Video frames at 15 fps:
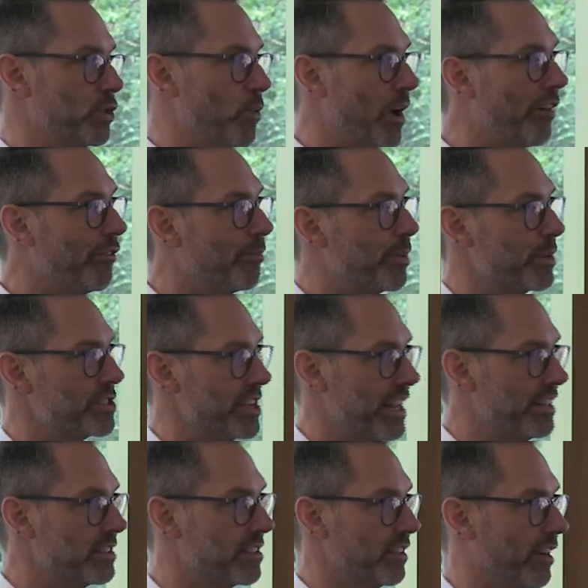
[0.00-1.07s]

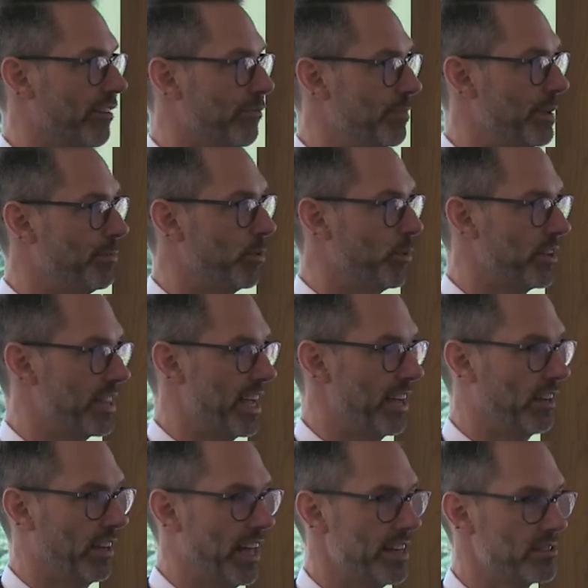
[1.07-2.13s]
12% of people with
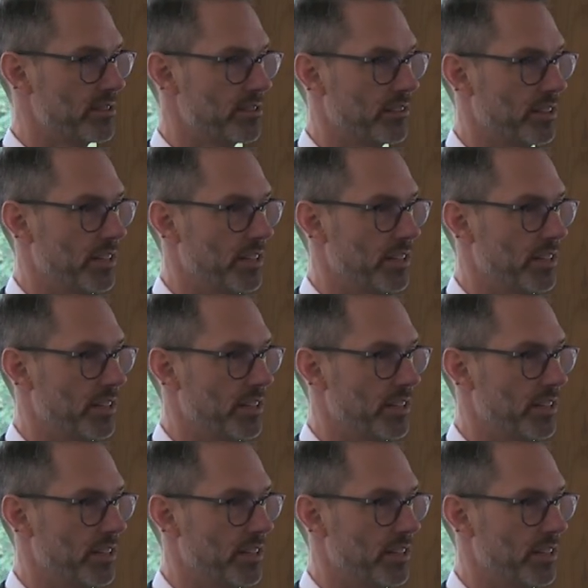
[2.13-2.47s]
ALS.